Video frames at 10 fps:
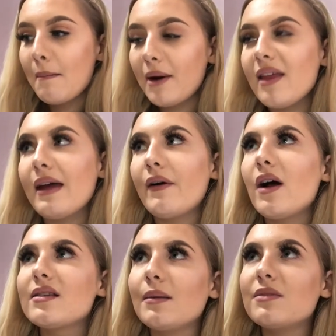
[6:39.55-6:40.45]
But there
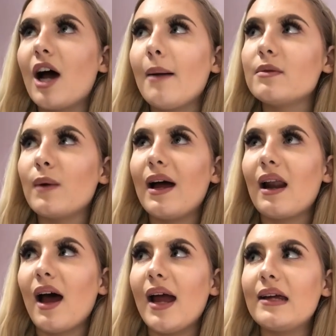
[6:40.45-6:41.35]
are some times where,
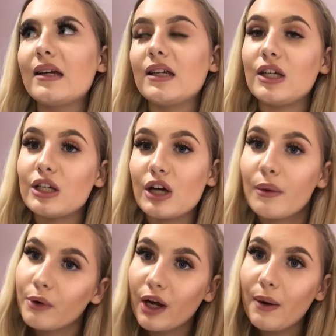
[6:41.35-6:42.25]
like, you don't
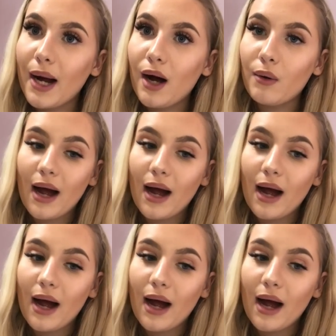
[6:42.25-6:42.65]
want to go out.